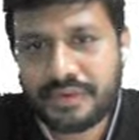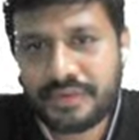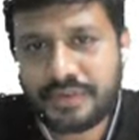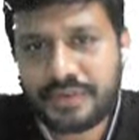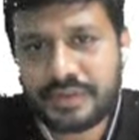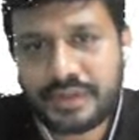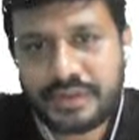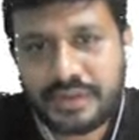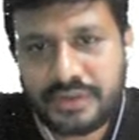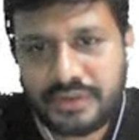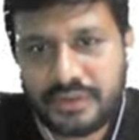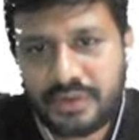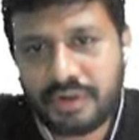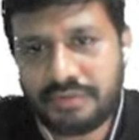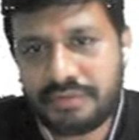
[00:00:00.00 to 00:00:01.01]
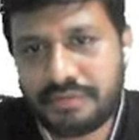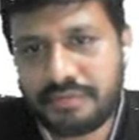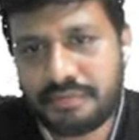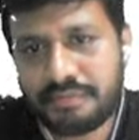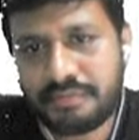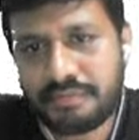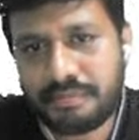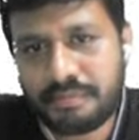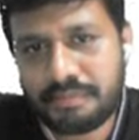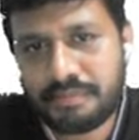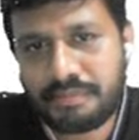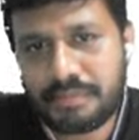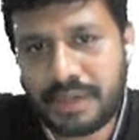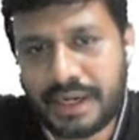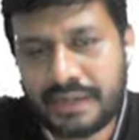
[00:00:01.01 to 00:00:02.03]
So this is u of
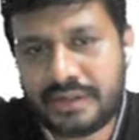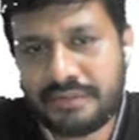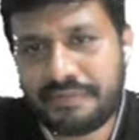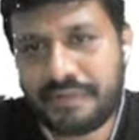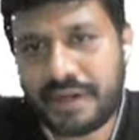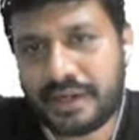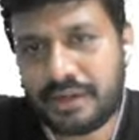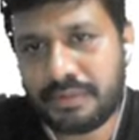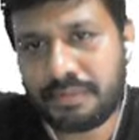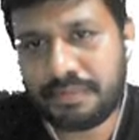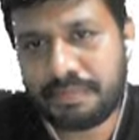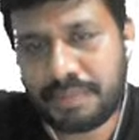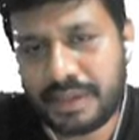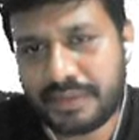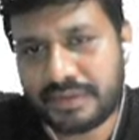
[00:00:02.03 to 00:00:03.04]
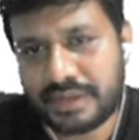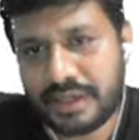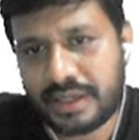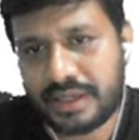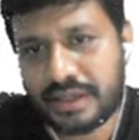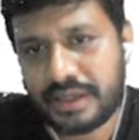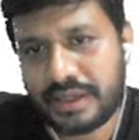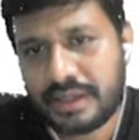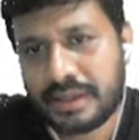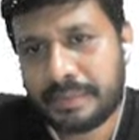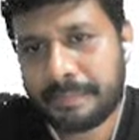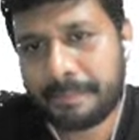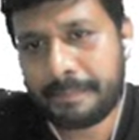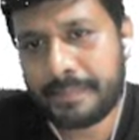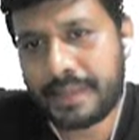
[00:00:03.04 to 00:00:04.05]
minus infinite to plus 3,
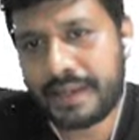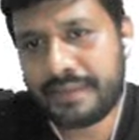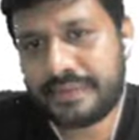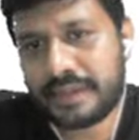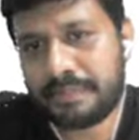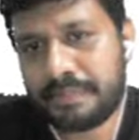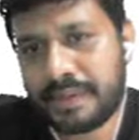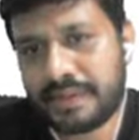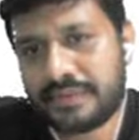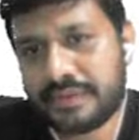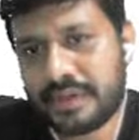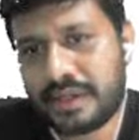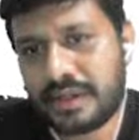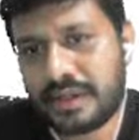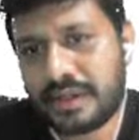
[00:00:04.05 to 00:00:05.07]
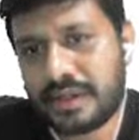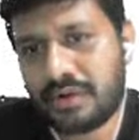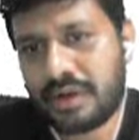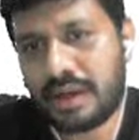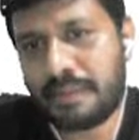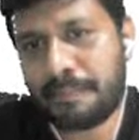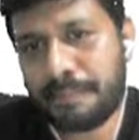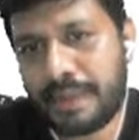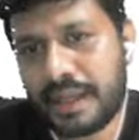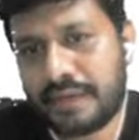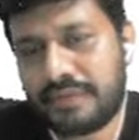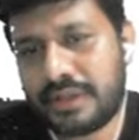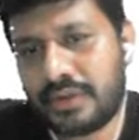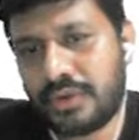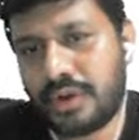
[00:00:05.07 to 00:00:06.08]
minus n plus 3. Now compare
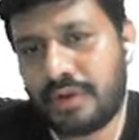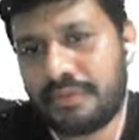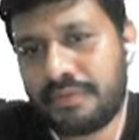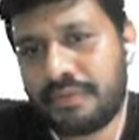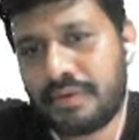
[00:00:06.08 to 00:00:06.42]
with u of